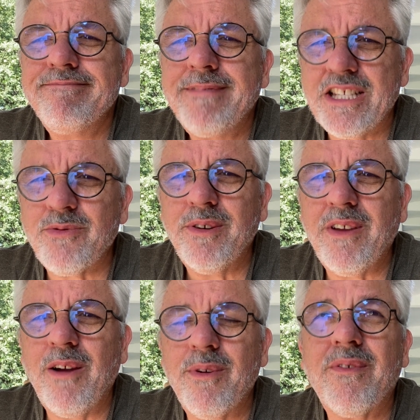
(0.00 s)
That's what we've
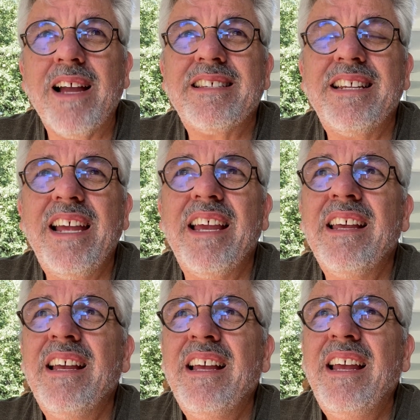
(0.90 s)
got. We've got today.
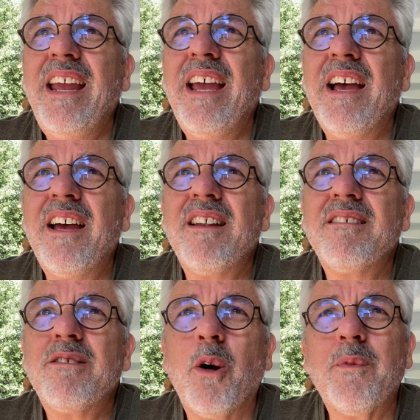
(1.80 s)

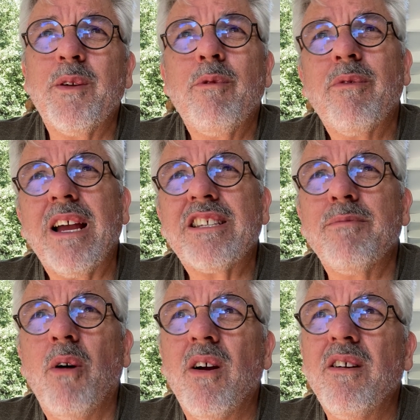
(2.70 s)
And hopefully we've got
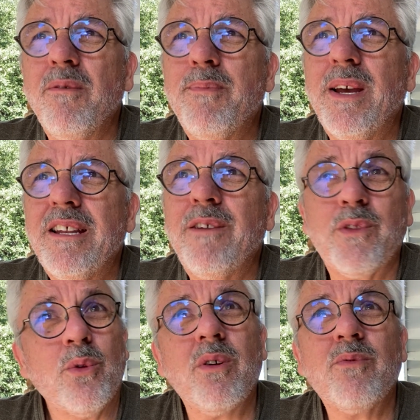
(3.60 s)
tomorrow. But if
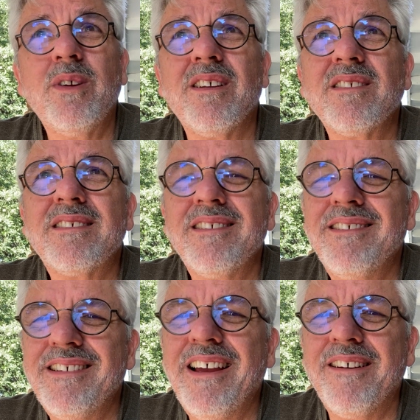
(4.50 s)
the Lord wills,
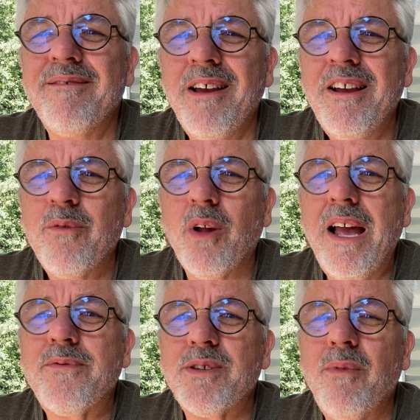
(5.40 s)
we'll
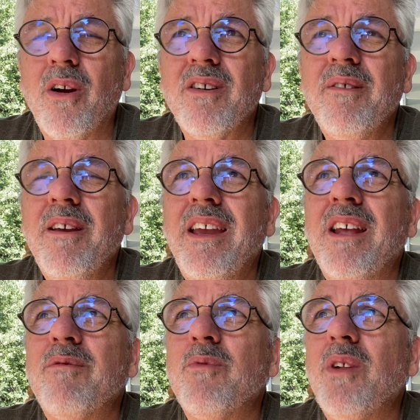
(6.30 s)
have tomorrow.
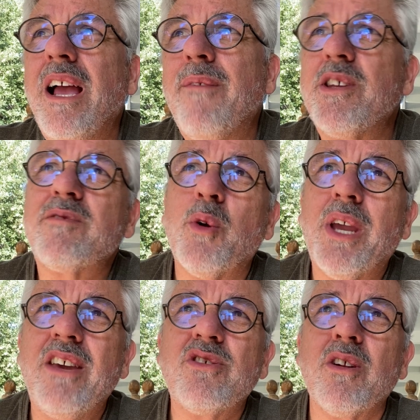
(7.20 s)
And we'll have this
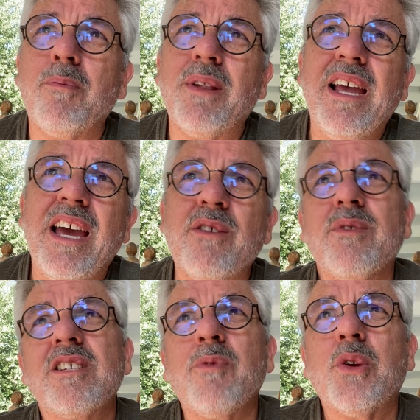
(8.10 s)
vocational plan or
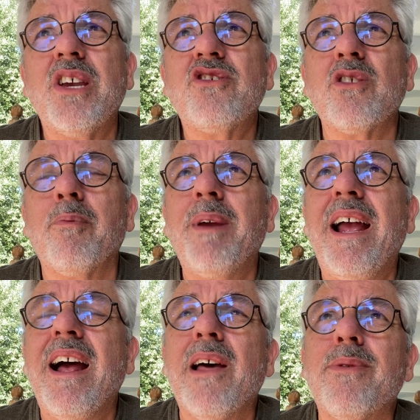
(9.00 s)
this vocational
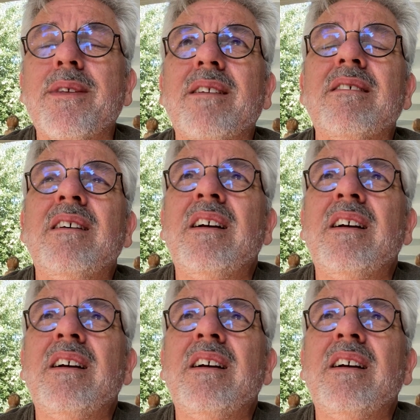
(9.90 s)
path. And